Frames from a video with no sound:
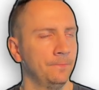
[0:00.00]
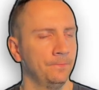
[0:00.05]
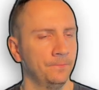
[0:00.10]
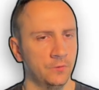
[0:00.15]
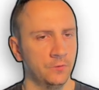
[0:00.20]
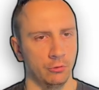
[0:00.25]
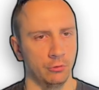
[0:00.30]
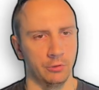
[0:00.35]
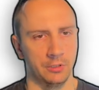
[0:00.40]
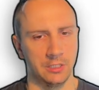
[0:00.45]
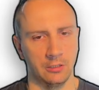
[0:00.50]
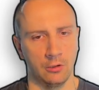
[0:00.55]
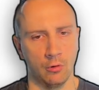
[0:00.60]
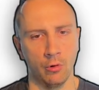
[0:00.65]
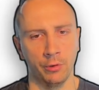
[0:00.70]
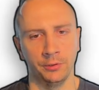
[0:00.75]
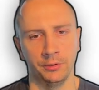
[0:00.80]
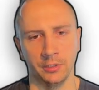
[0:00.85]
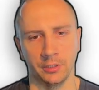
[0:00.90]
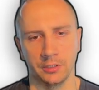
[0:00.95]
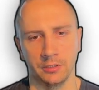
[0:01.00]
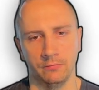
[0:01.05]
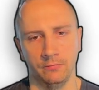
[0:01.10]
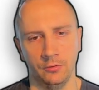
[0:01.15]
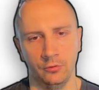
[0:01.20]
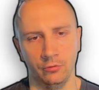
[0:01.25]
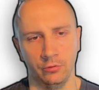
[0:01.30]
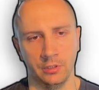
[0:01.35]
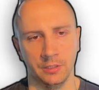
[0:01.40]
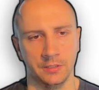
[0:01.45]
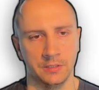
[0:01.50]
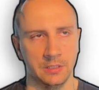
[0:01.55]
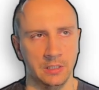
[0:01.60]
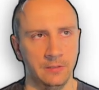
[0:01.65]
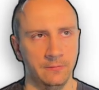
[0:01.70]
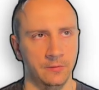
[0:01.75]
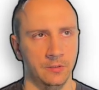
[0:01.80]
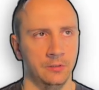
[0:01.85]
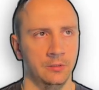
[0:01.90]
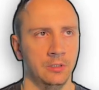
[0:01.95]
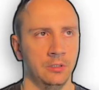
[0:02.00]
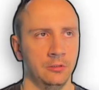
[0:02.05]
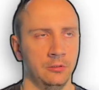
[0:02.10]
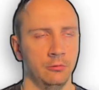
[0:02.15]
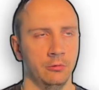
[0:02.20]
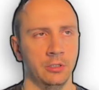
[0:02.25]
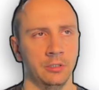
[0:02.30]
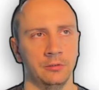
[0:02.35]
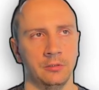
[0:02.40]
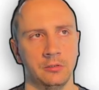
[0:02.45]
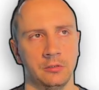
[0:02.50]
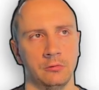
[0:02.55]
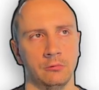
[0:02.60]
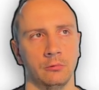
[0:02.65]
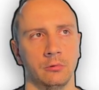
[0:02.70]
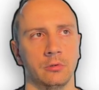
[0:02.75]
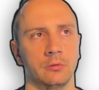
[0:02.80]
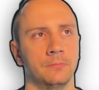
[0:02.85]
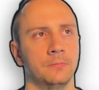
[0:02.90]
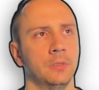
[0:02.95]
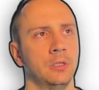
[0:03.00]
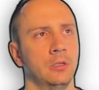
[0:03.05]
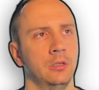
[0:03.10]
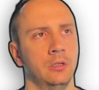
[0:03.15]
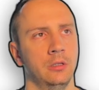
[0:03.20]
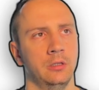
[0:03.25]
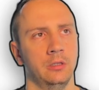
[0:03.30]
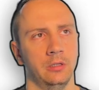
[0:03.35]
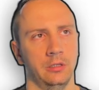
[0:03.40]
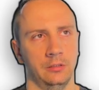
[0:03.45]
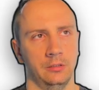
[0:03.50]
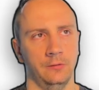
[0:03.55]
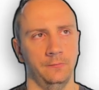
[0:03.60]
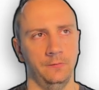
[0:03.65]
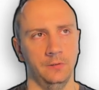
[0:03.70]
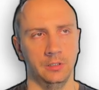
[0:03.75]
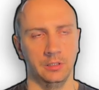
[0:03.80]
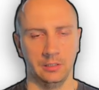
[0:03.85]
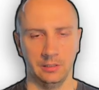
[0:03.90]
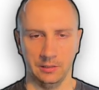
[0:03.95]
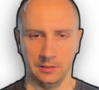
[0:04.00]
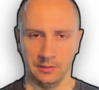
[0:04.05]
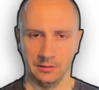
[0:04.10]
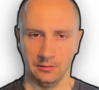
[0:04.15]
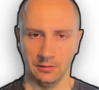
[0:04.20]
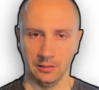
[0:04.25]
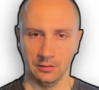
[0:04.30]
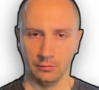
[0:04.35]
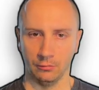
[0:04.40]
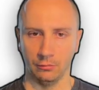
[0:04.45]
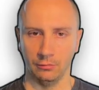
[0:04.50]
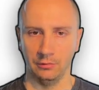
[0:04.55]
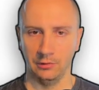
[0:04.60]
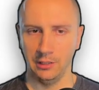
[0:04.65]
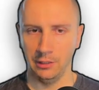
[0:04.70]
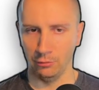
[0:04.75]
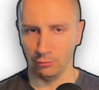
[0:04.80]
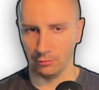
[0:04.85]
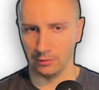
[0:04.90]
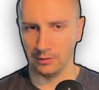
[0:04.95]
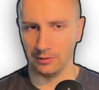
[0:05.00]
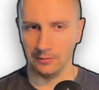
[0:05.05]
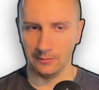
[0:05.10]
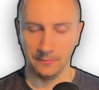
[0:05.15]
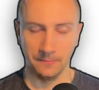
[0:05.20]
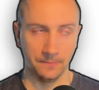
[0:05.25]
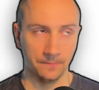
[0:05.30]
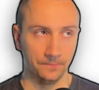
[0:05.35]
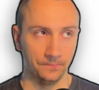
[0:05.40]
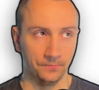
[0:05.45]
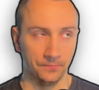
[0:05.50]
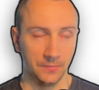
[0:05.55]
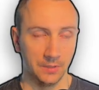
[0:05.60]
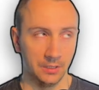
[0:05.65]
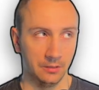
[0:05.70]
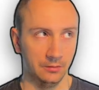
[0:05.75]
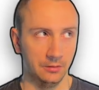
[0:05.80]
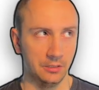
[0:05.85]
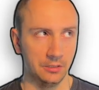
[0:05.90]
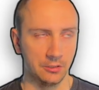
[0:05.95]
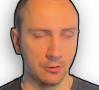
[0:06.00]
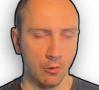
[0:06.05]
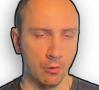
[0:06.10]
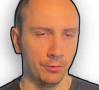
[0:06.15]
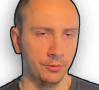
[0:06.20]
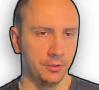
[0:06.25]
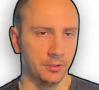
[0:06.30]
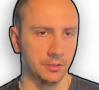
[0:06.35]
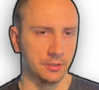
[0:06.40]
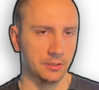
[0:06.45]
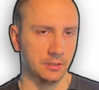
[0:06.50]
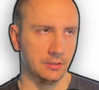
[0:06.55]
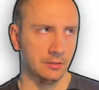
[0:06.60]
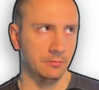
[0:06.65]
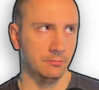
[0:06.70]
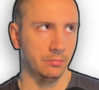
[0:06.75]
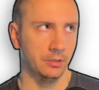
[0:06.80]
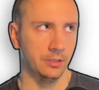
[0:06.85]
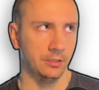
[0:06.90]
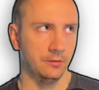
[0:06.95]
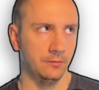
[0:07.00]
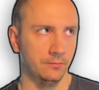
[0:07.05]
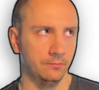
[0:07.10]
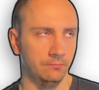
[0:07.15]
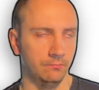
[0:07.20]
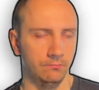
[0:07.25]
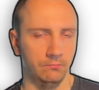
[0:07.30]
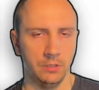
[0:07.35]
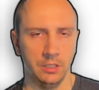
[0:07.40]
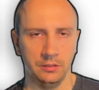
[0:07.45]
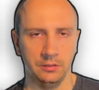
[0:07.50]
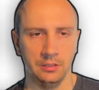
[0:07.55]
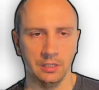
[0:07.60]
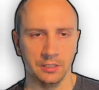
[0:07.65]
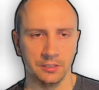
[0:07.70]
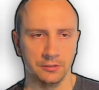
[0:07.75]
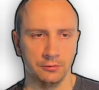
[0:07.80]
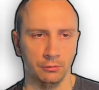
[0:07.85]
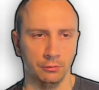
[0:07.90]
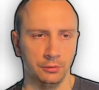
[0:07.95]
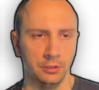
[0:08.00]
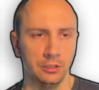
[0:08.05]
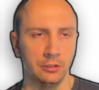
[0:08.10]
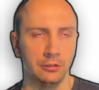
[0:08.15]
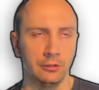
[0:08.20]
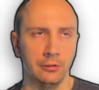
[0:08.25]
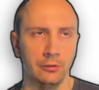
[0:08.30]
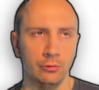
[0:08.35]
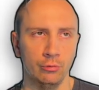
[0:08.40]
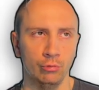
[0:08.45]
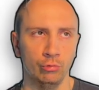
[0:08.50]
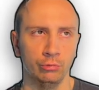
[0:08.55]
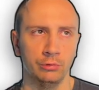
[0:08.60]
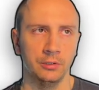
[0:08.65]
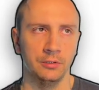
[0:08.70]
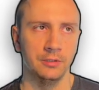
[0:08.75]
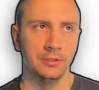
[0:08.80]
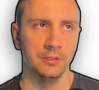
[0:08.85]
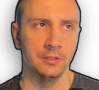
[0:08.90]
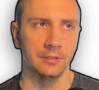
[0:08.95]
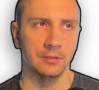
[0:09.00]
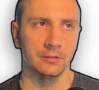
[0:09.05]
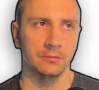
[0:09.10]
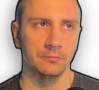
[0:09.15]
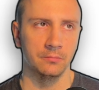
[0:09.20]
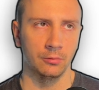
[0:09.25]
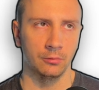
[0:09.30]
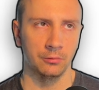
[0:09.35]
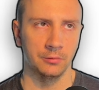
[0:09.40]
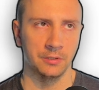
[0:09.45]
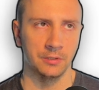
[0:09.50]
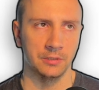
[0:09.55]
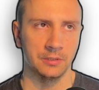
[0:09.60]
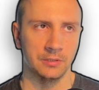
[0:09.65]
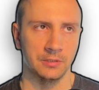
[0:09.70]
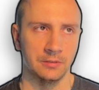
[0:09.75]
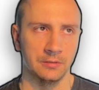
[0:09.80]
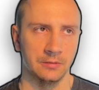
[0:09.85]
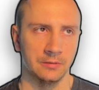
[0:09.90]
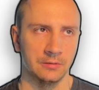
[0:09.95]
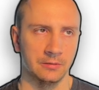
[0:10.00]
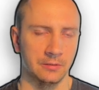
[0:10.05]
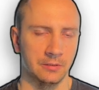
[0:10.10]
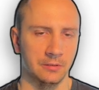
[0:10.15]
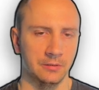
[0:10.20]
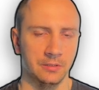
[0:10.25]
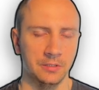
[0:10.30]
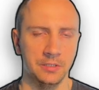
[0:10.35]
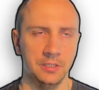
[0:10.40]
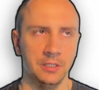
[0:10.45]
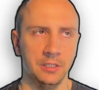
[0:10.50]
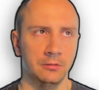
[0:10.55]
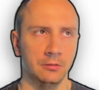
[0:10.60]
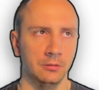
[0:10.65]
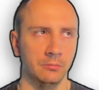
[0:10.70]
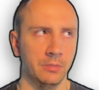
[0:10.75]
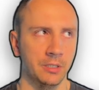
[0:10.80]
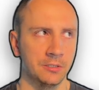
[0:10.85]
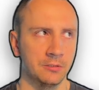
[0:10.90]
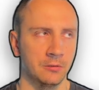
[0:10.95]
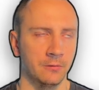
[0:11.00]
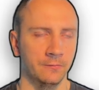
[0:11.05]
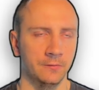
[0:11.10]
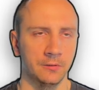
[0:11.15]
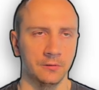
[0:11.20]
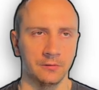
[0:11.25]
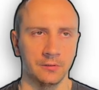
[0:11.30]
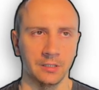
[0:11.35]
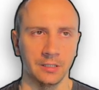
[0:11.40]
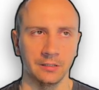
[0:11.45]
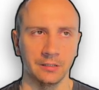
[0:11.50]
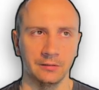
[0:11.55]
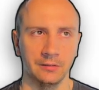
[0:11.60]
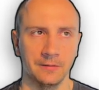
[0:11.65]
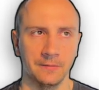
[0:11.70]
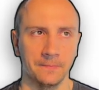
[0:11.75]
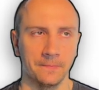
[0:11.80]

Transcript: So it's a context which you can save and then you can restore. And the thing is that on Linux, this context, it does not include the process, the signal mask of the thread.